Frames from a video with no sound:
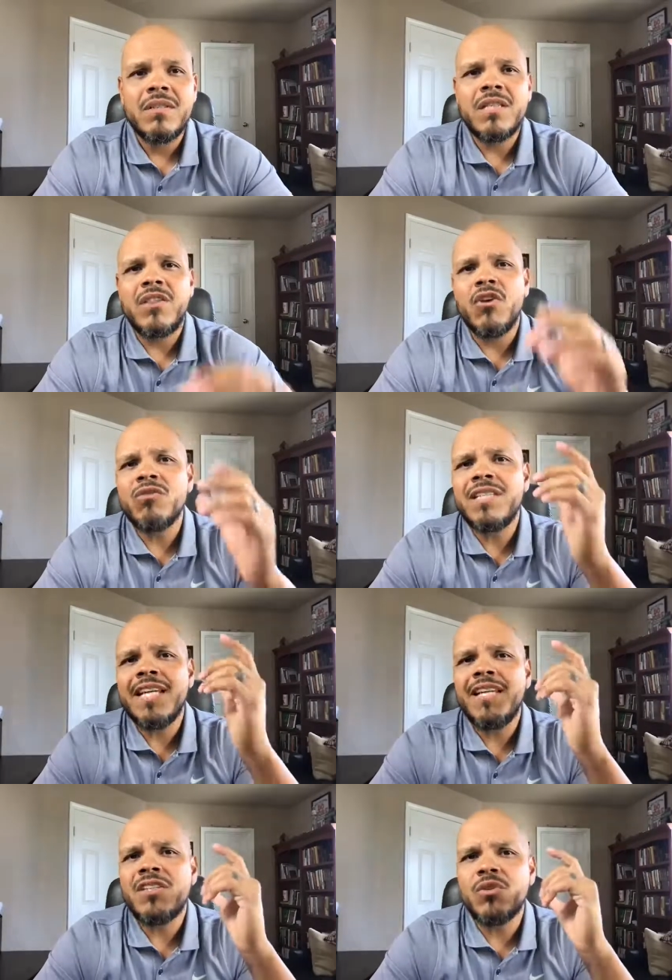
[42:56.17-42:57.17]
See, those
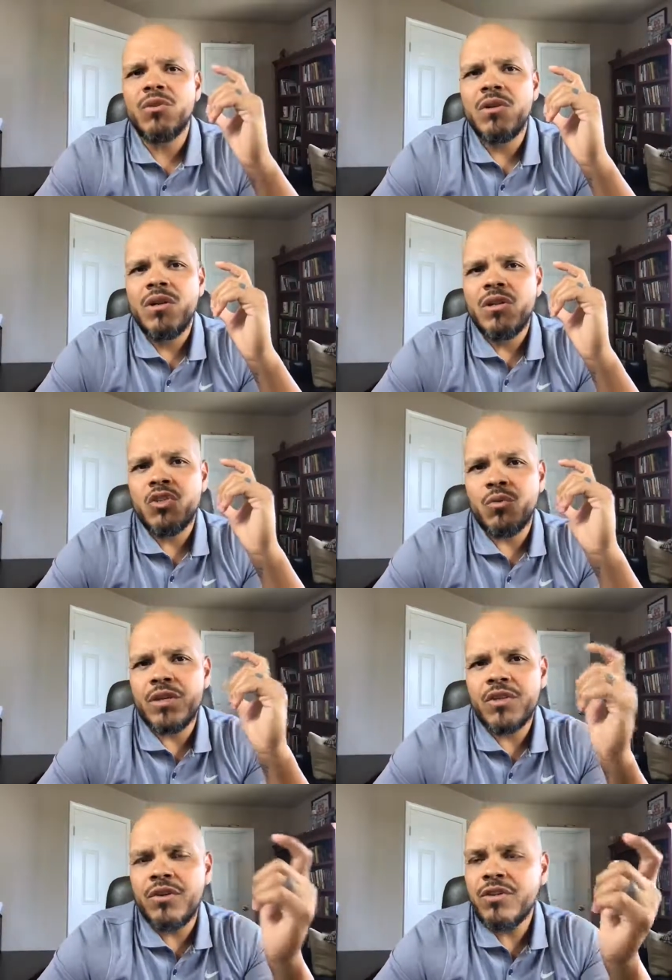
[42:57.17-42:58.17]
seeking to to
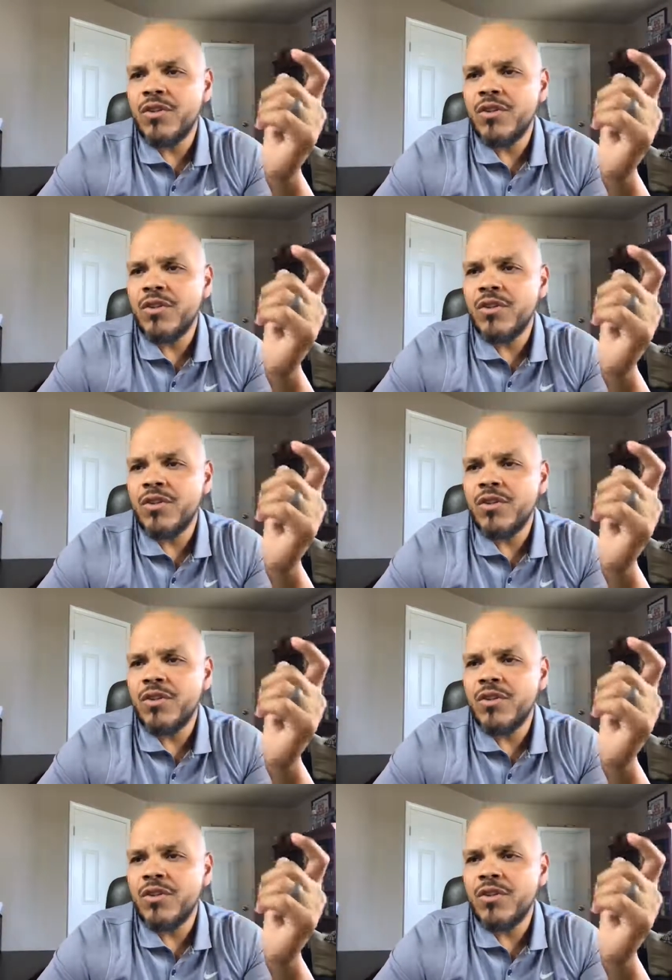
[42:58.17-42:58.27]
return